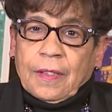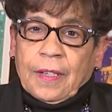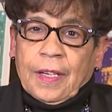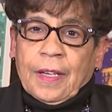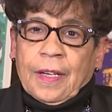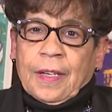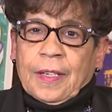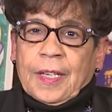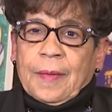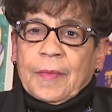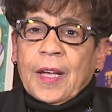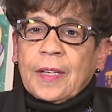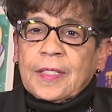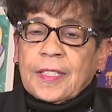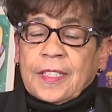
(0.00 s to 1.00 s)
and I'm
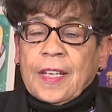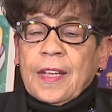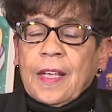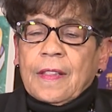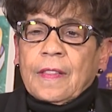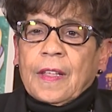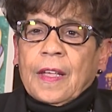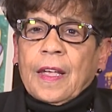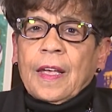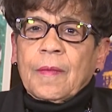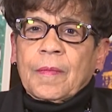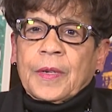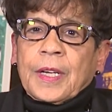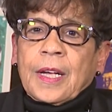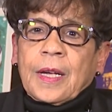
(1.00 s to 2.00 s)
not saying
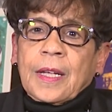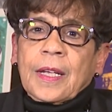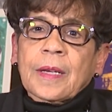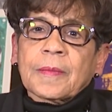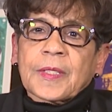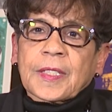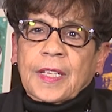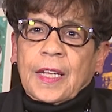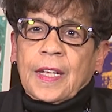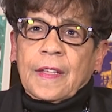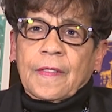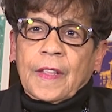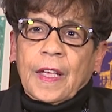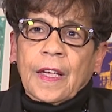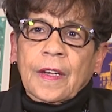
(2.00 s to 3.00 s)
that, but I am
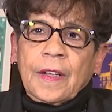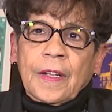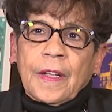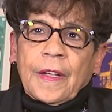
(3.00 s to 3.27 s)
saying that